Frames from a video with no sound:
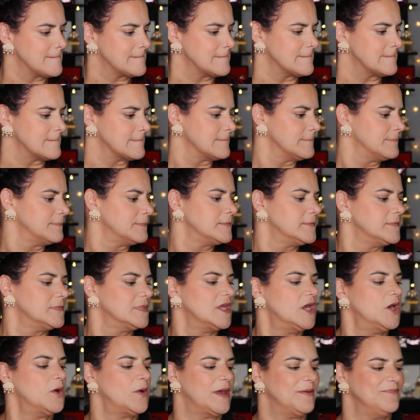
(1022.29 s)
Hmm.
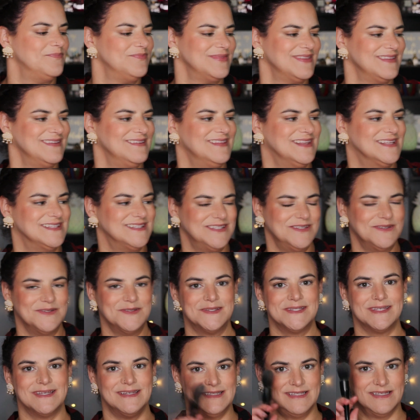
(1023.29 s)
Okay, let's
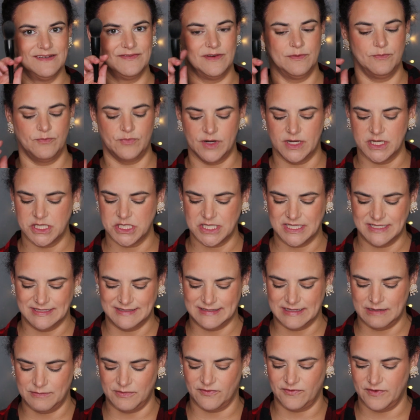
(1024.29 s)
use a different brush
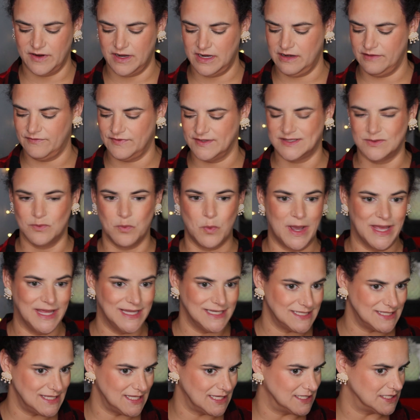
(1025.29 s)
because I'm afraid if it's
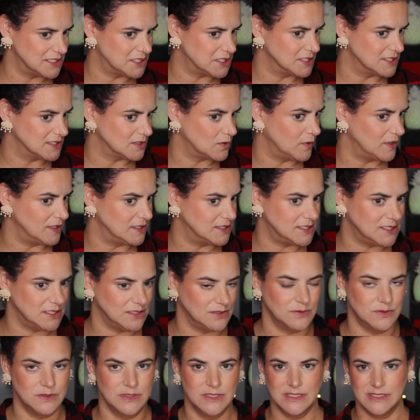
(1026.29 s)
wet that it's just going
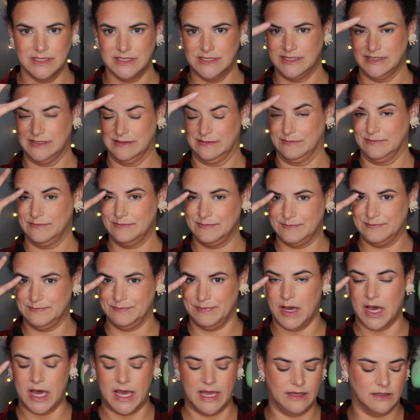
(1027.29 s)
to
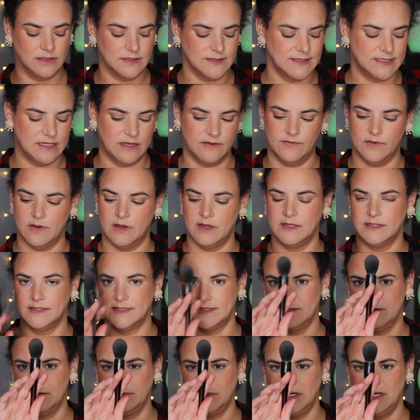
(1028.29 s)
pile stuff on.
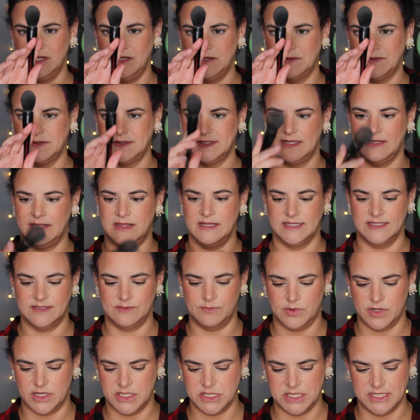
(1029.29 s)
So I'm gonna use
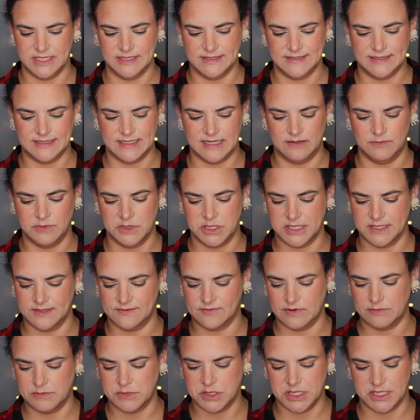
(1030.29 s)
this brush instead, which
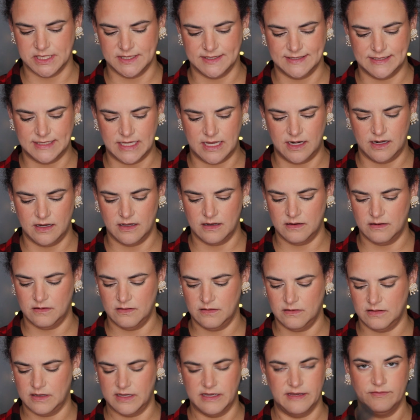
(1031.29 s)
is from
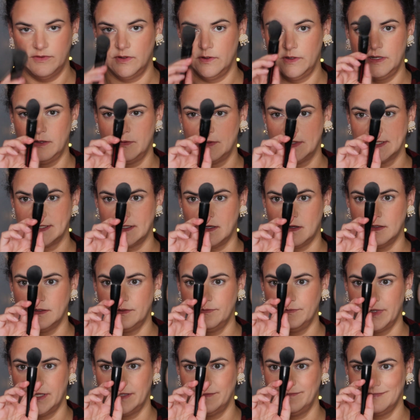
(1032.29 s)
Shiseido. I have no idea what it's
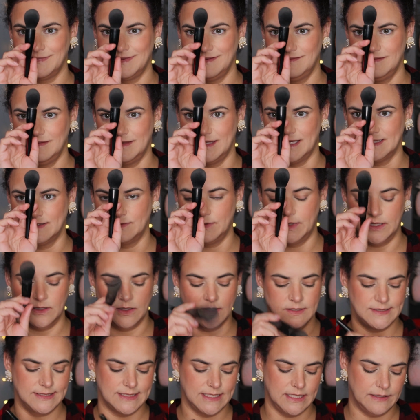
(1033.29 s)
called, but that's what it
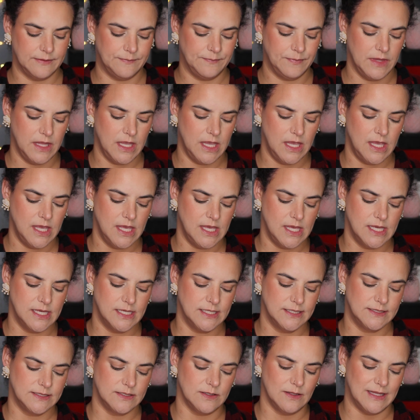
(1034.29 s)
looks like.
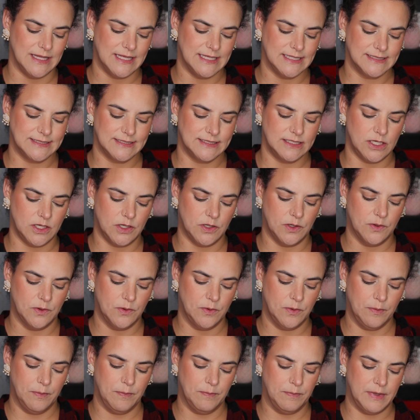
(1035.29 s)
So let's
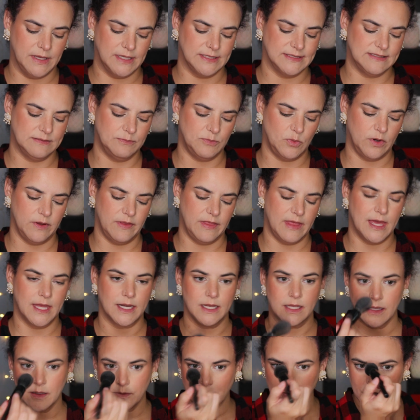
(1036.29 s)
go pick some more of
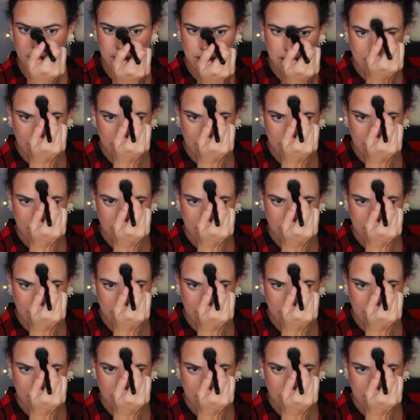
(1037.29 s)
that up.